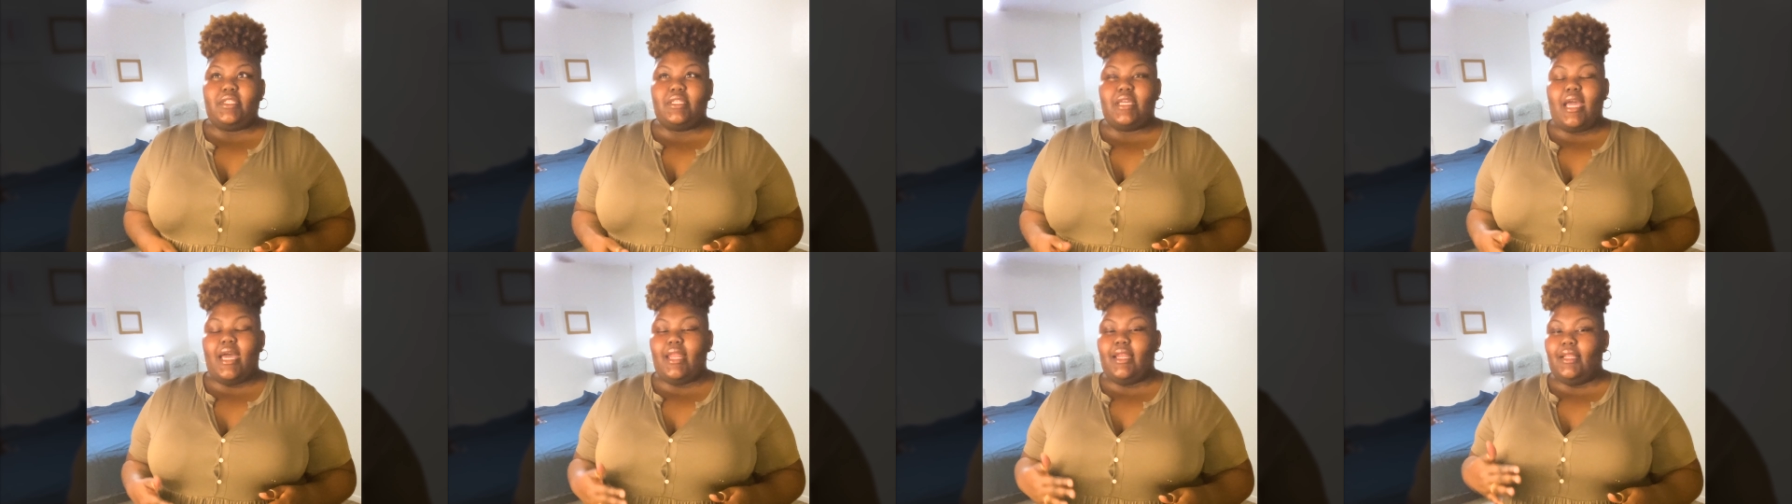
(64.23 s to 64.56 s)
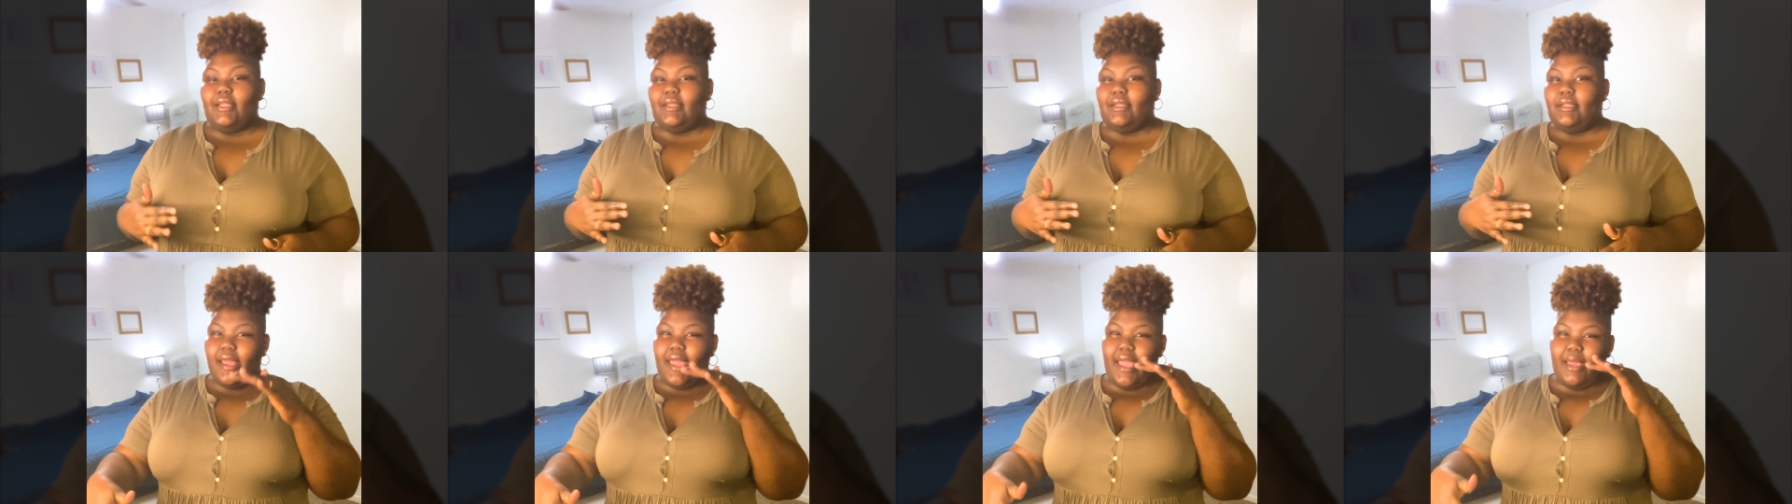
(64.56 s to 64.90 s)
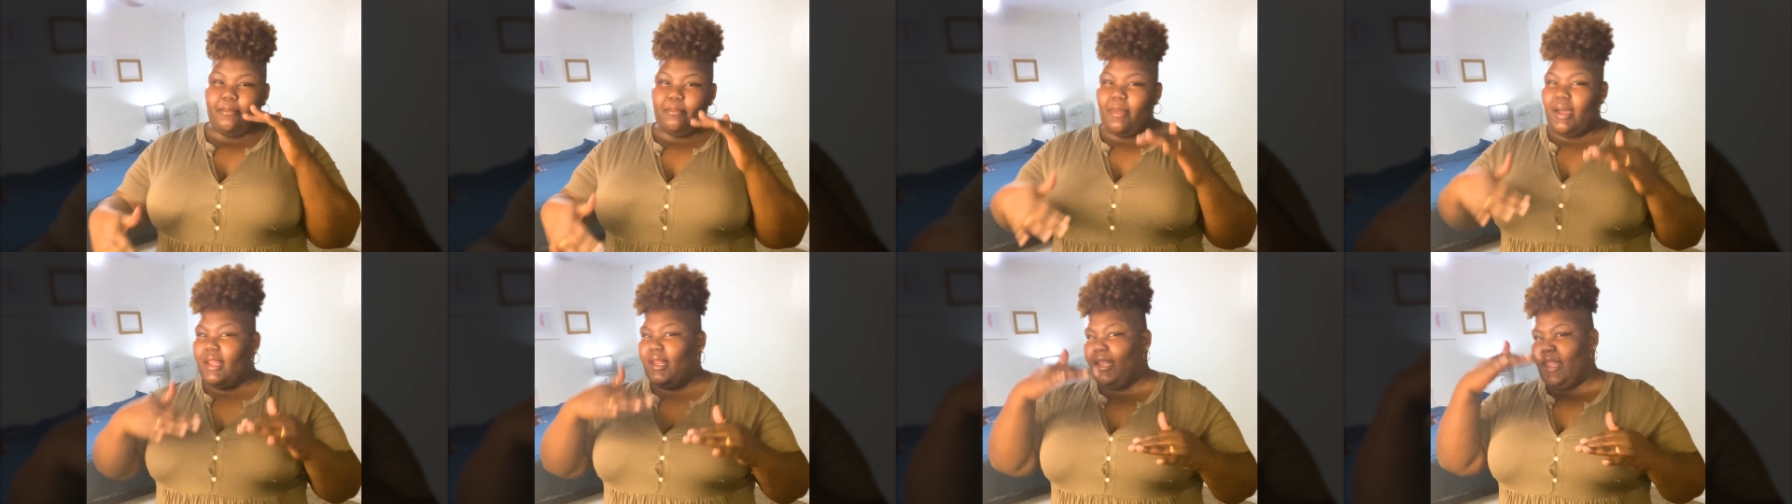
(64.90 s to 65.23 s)
kind of at
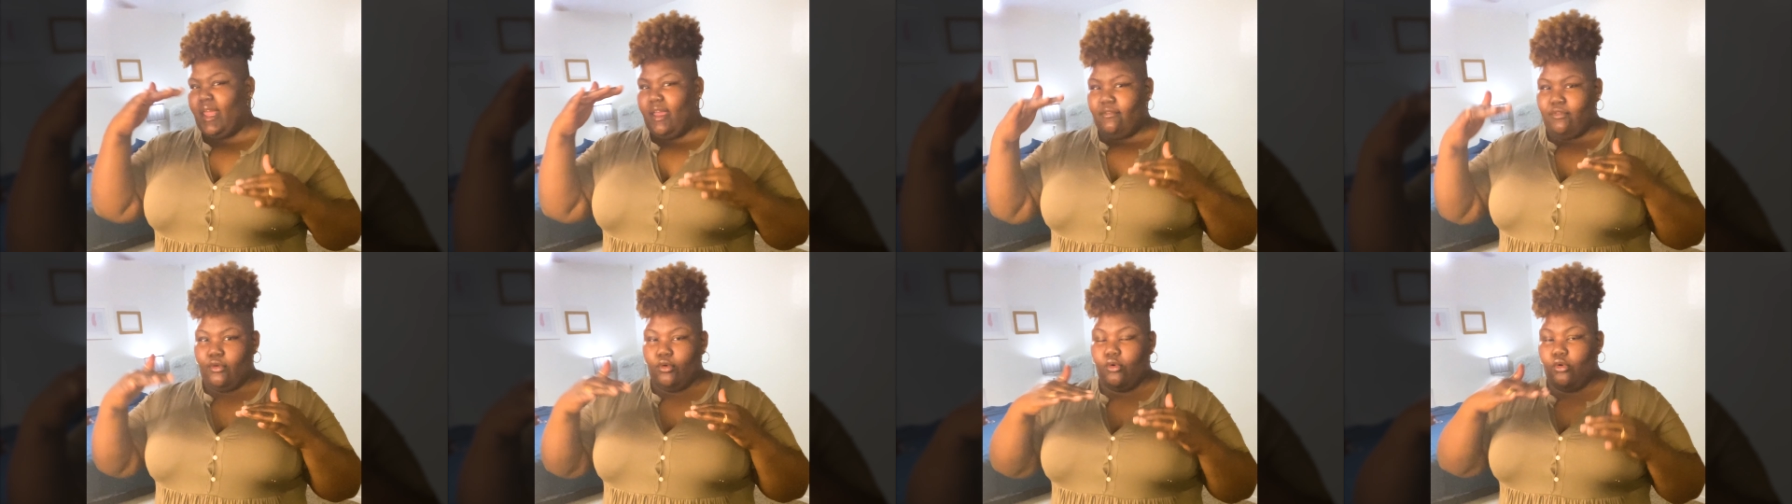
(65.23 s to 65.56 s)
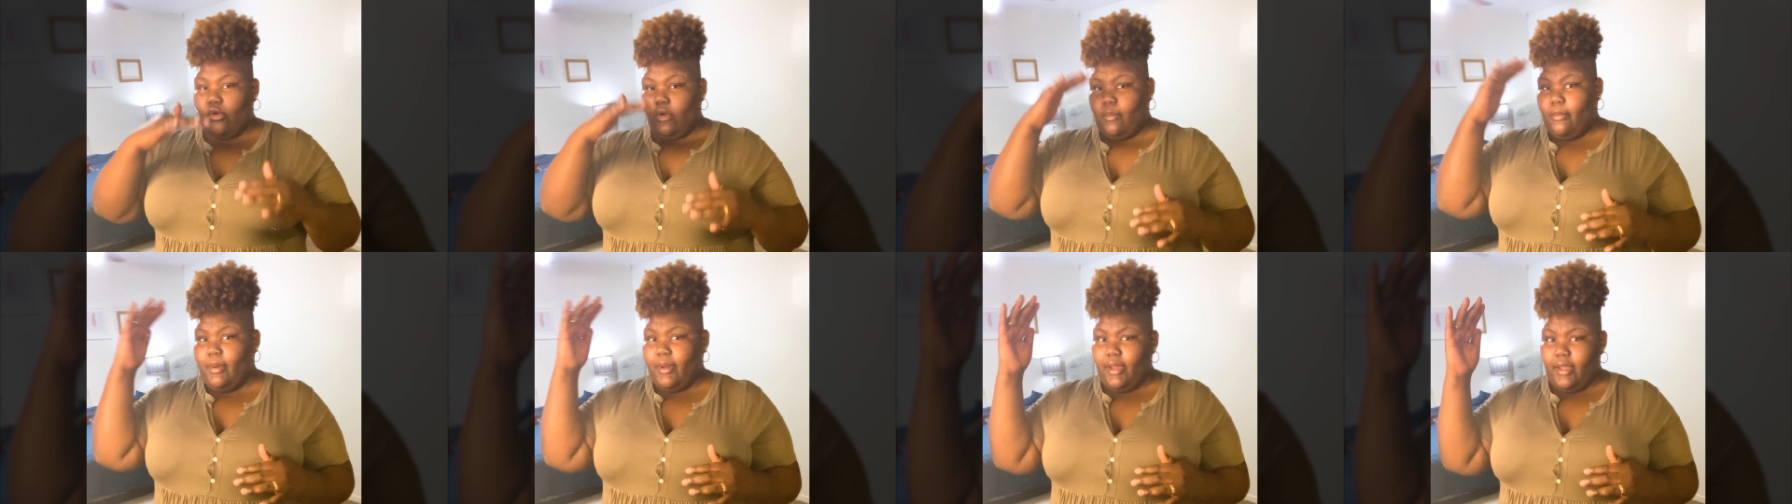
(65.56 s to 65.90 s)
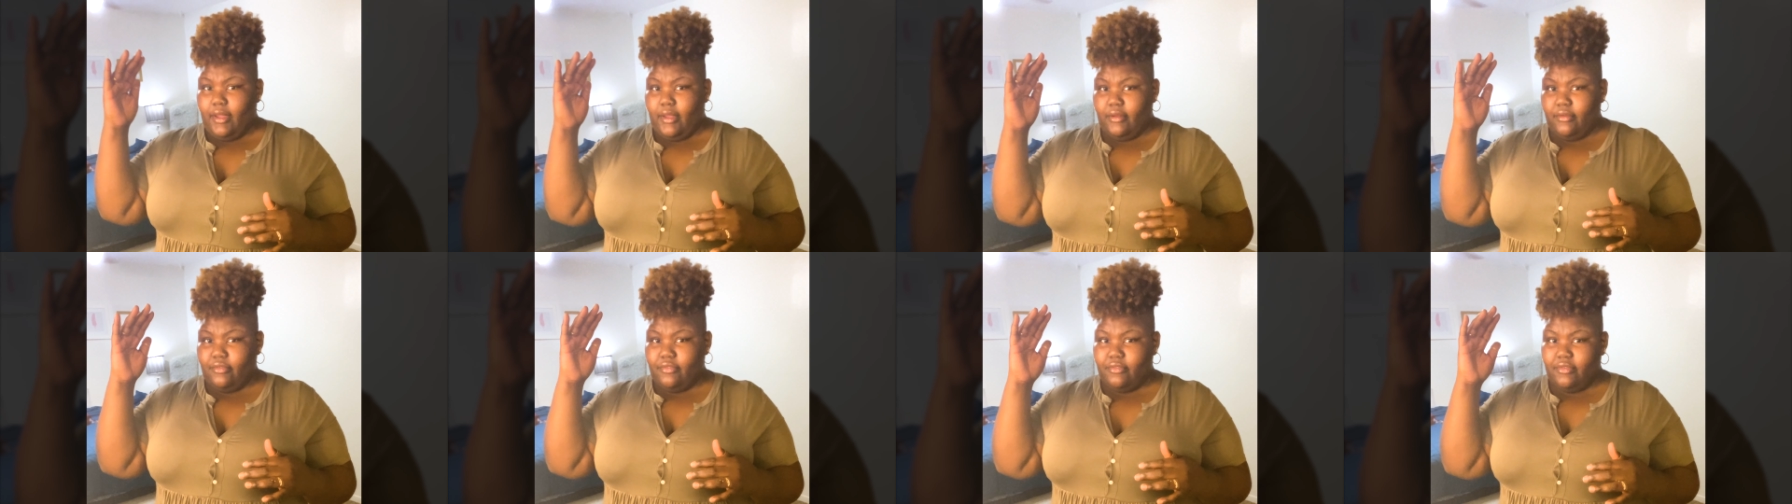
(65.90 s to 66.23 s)
my level or
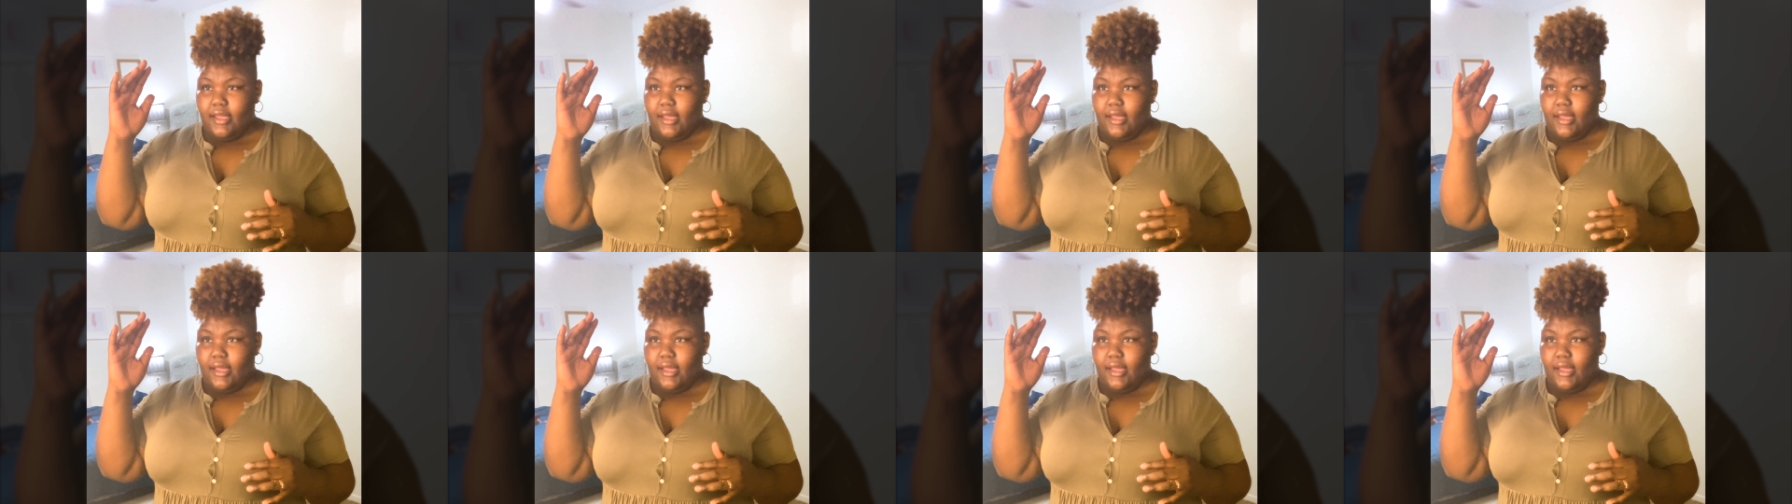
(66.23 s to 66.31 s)
above.